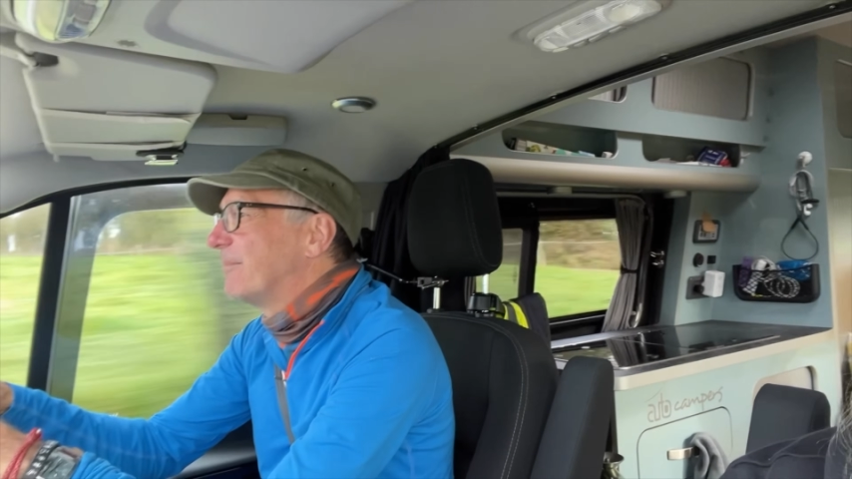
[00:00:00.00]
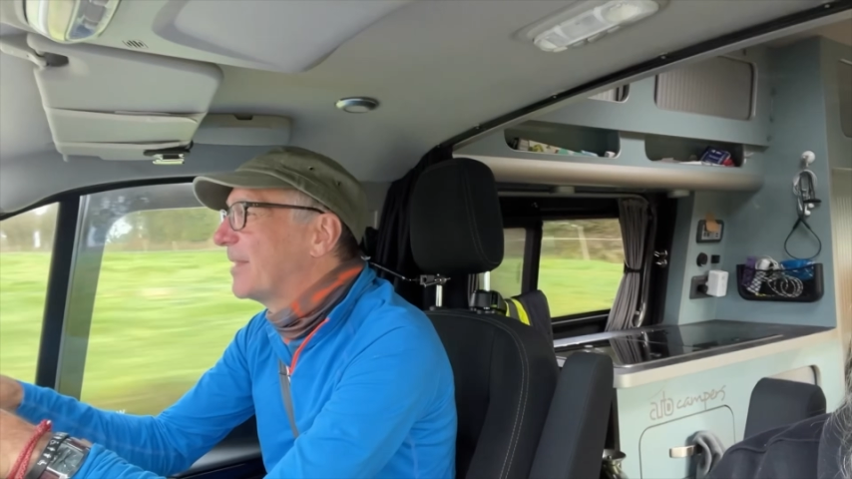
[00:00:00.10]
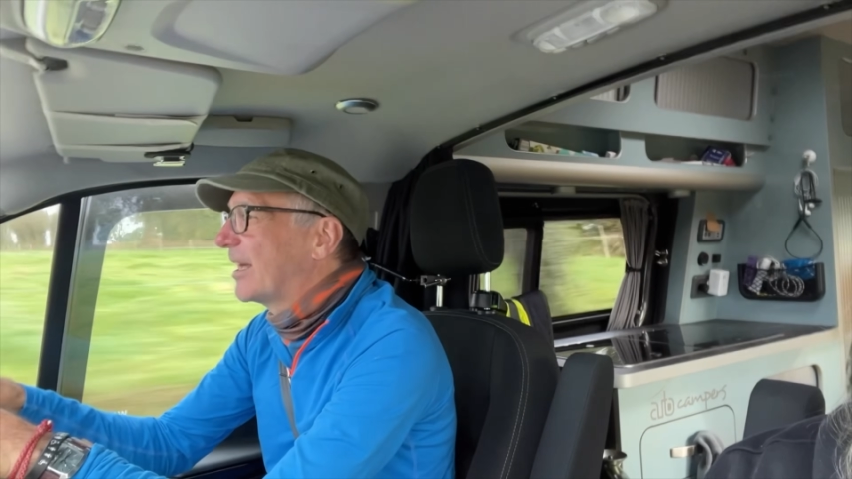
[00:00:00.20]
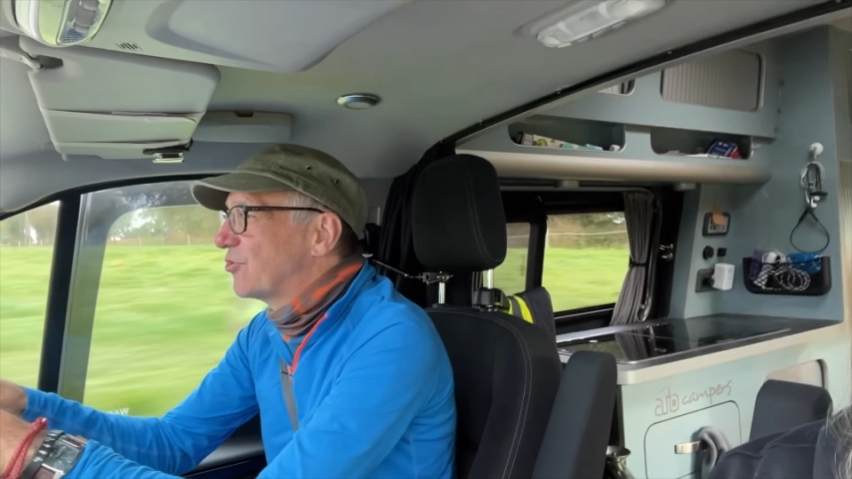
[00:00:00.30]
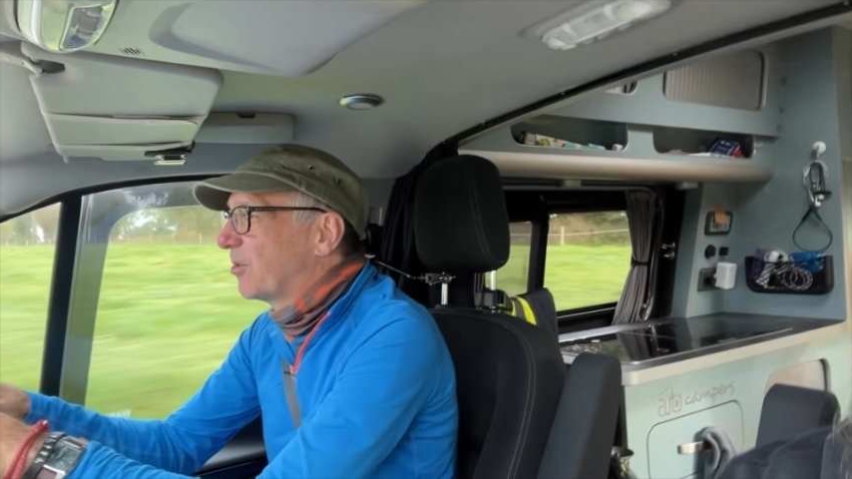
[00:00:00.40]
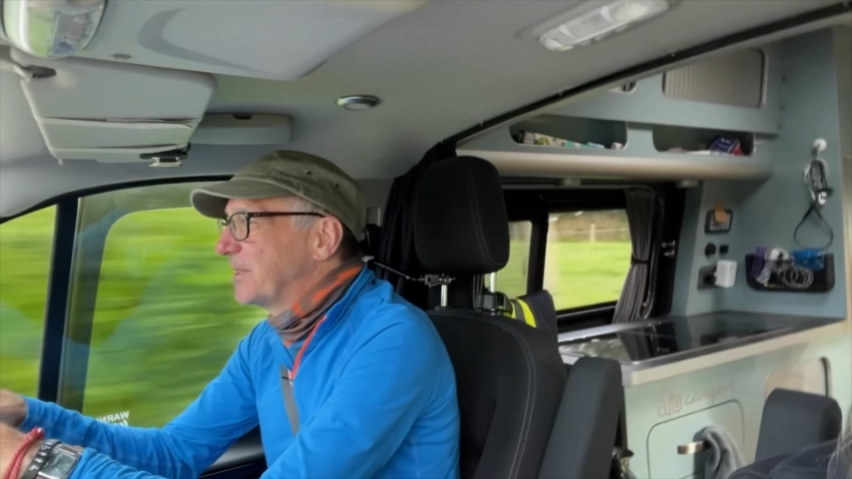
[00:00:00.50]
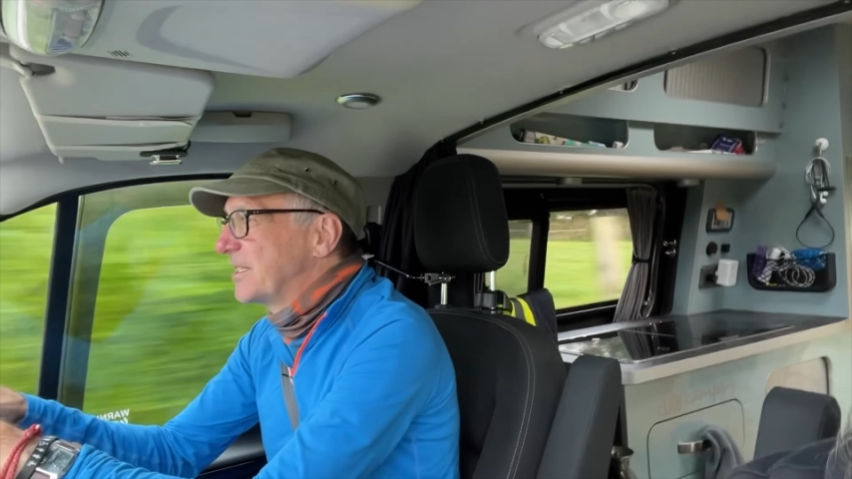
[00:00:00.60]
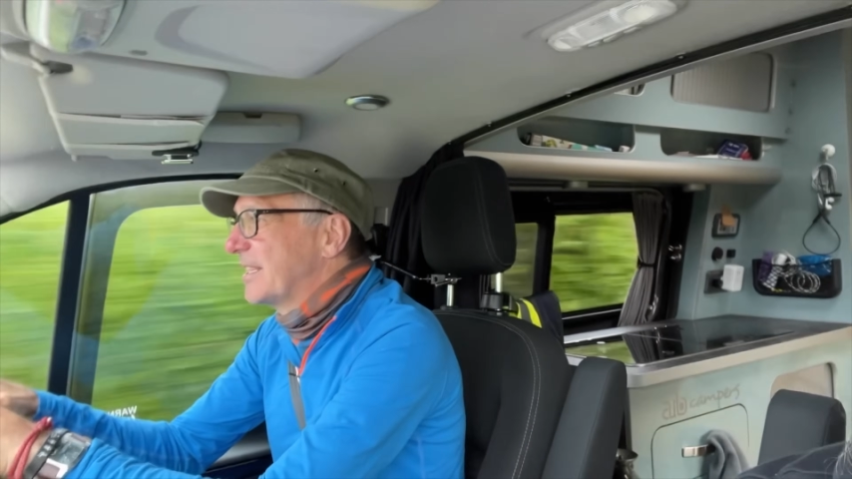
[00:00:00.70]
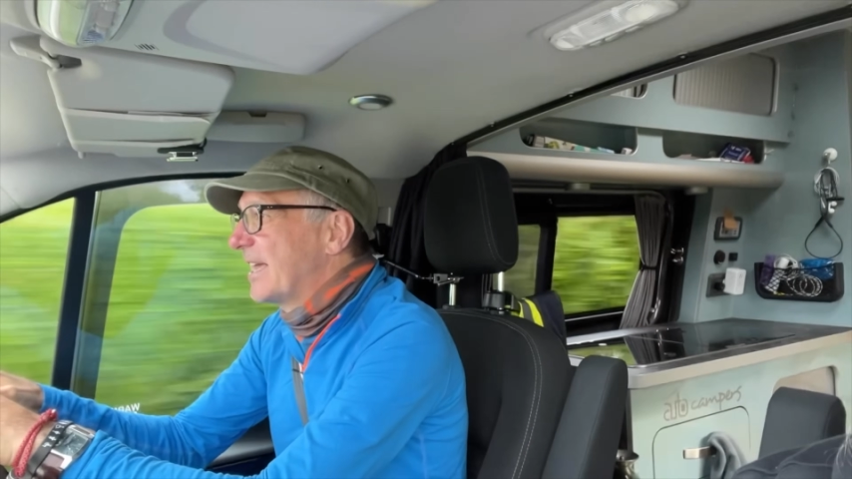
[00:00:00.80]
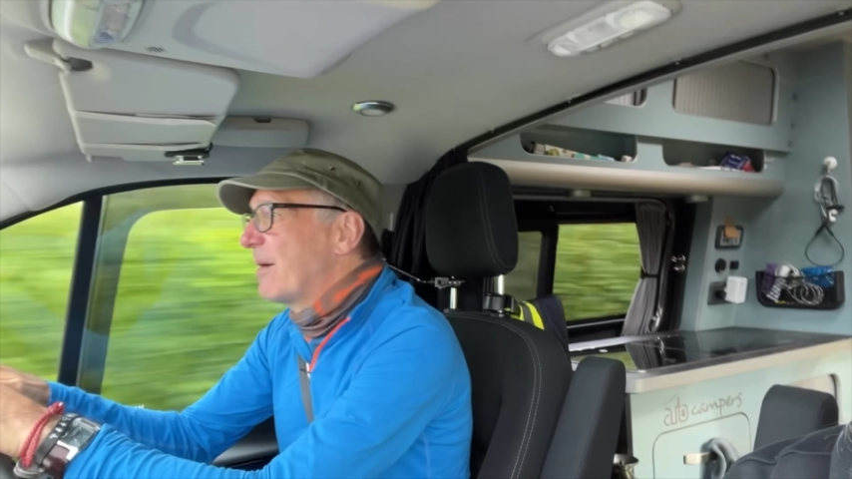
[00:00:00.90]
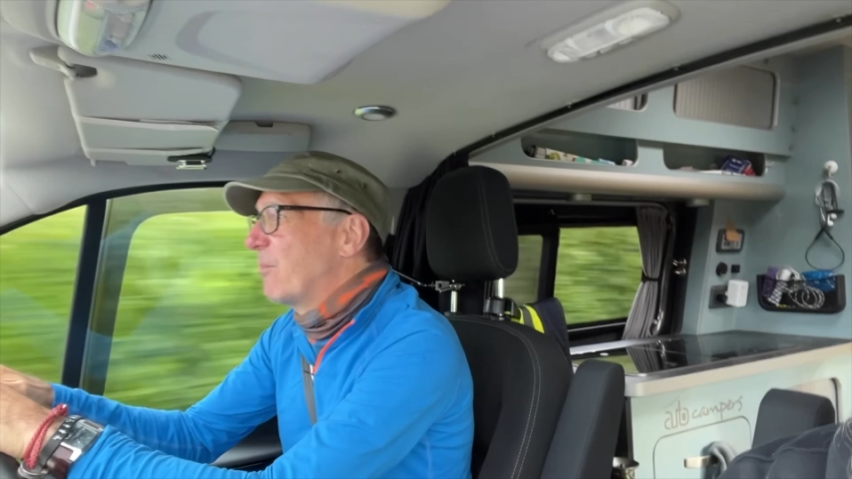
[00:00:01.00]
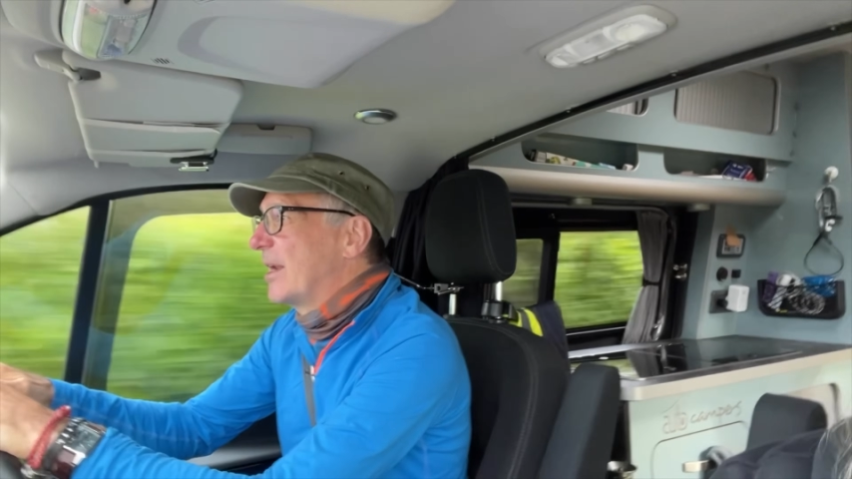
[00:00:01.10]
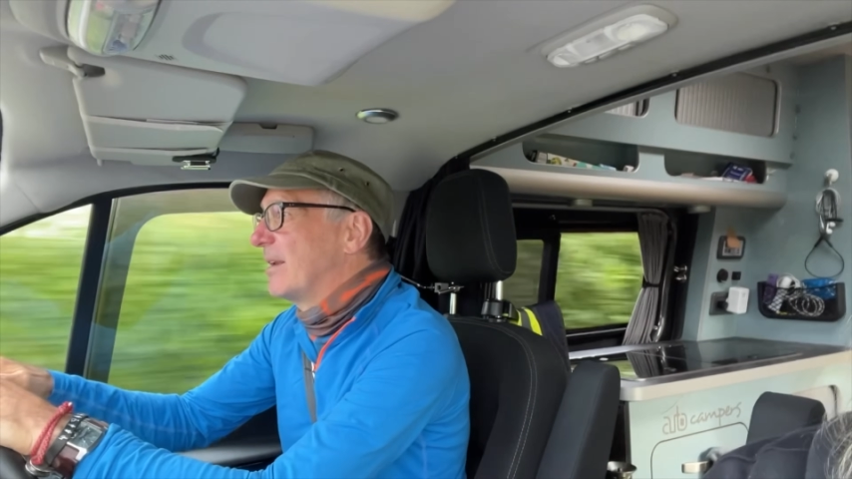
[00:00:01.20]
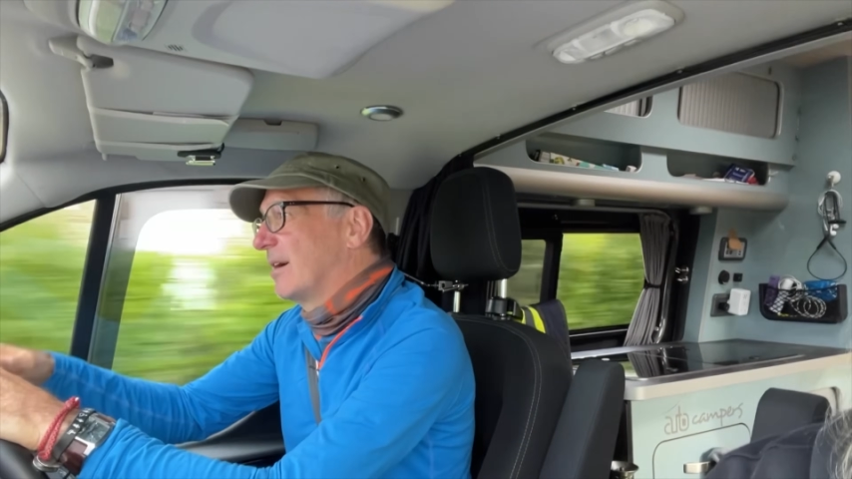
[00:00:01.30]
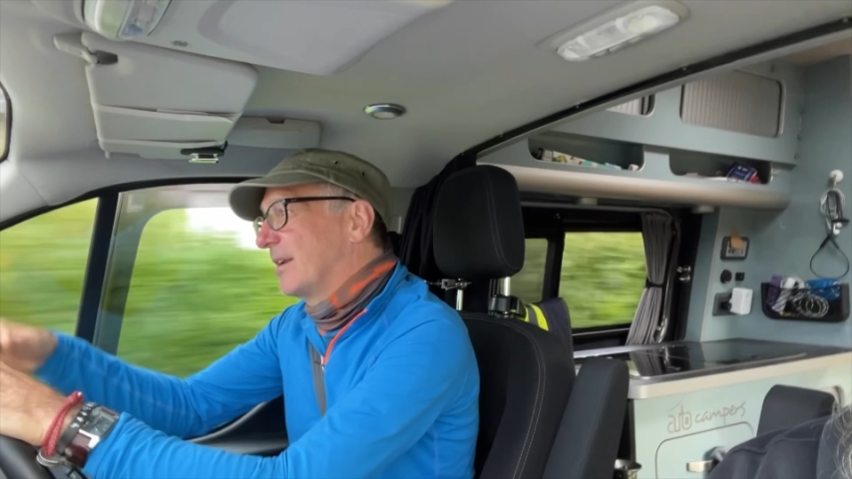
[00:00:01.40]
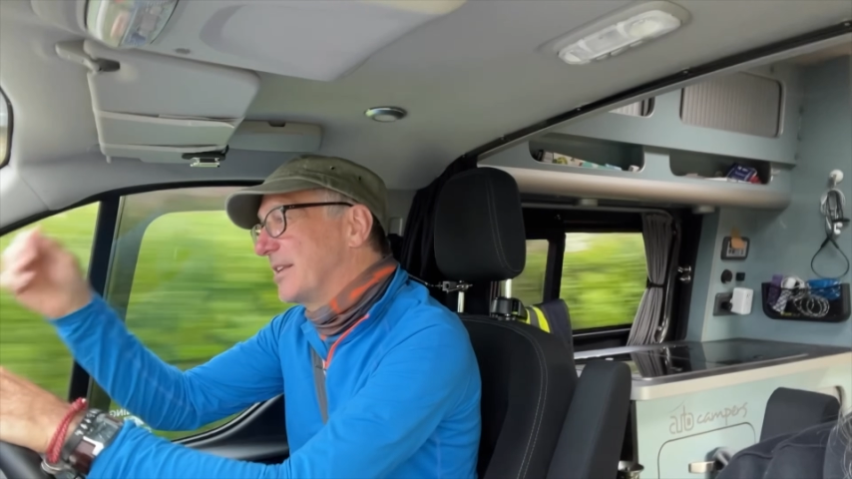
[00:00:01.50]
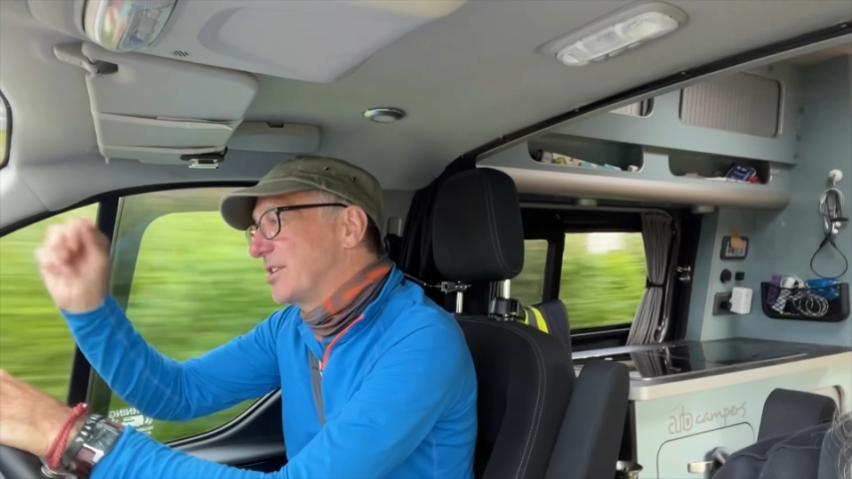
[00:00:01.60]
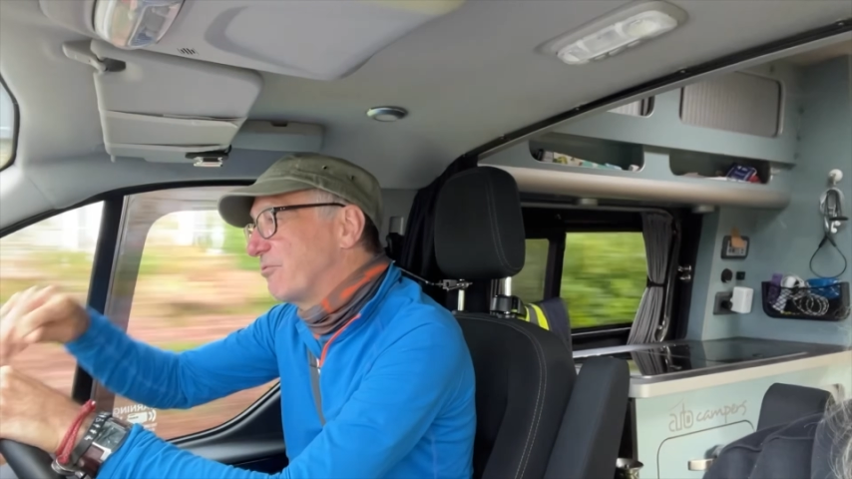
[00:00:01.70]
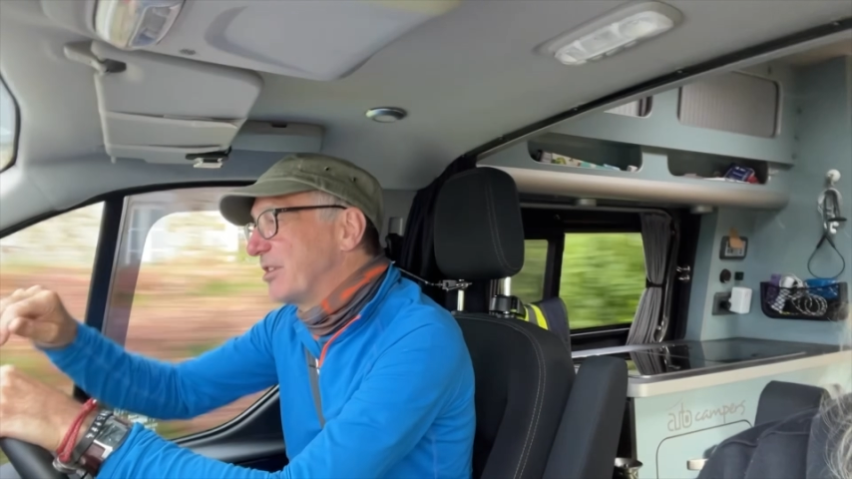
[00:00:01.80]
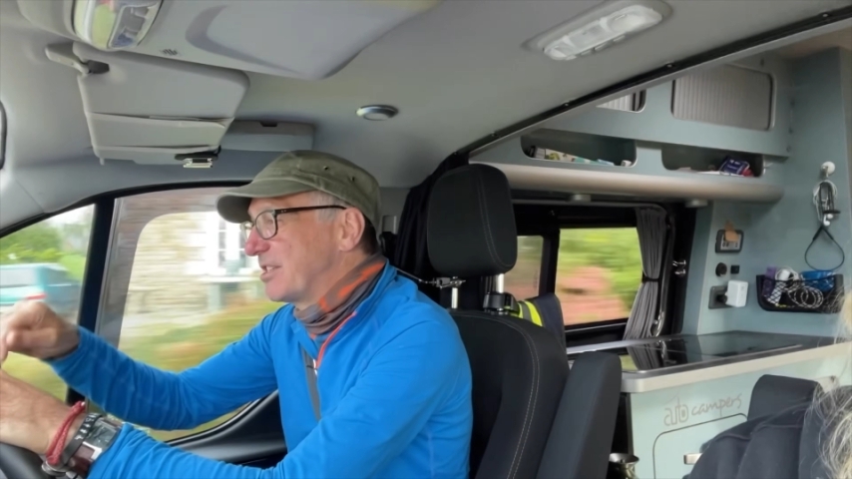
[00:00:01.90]
That dropped into there, and when I needed
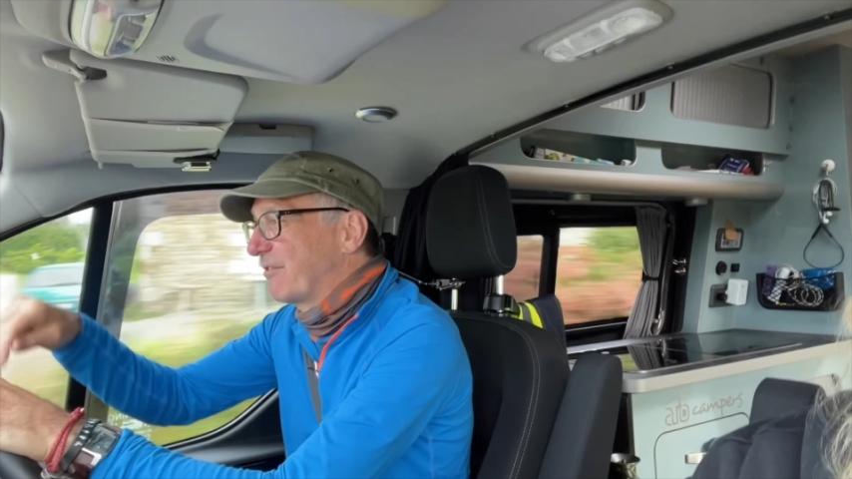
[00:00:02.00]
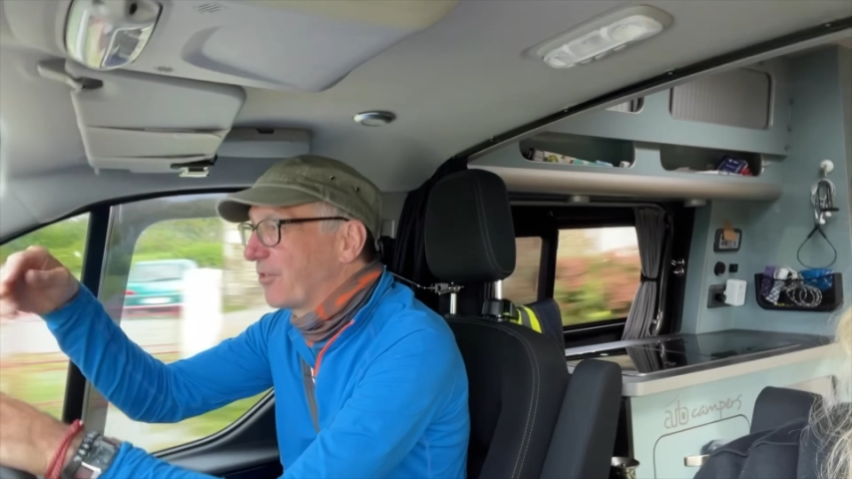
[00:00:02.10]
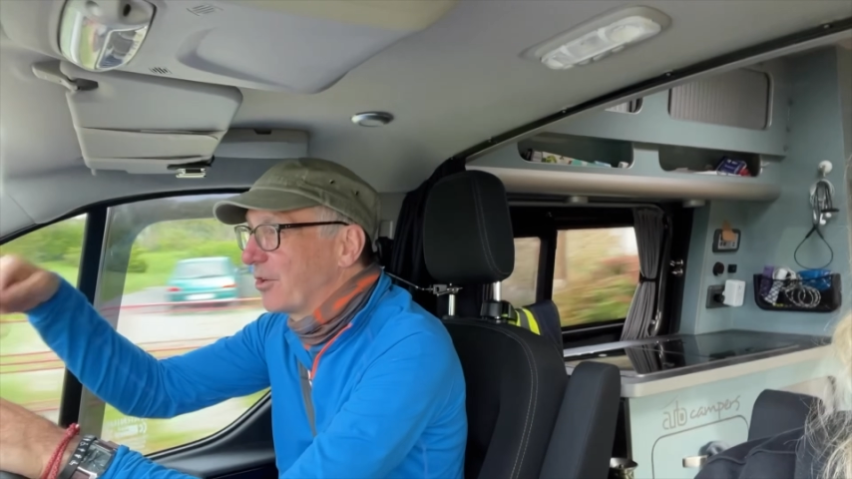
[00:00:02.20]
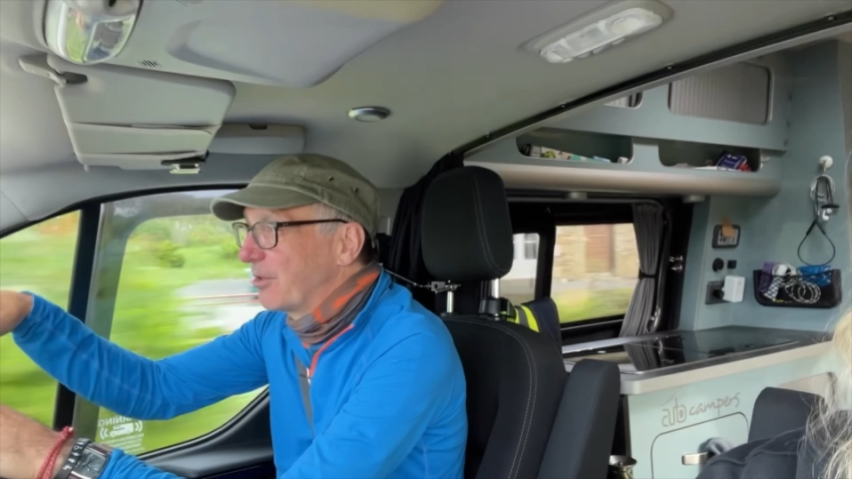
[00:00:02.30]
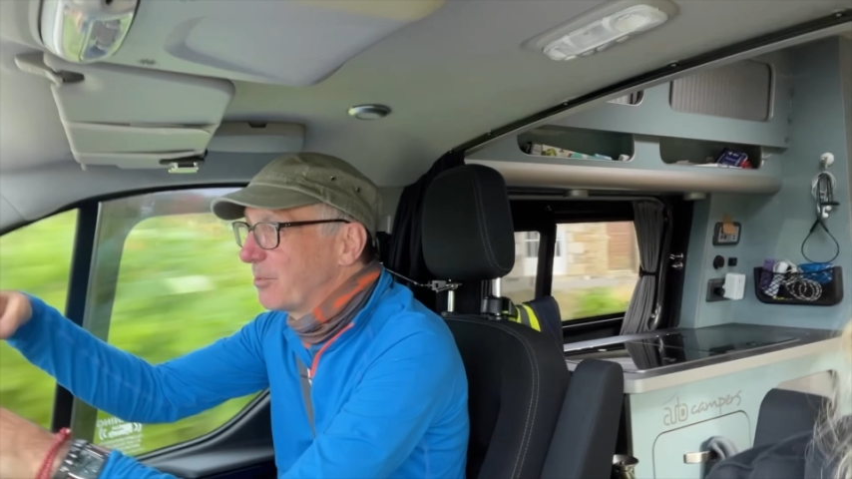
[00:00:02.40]
to rinse it further,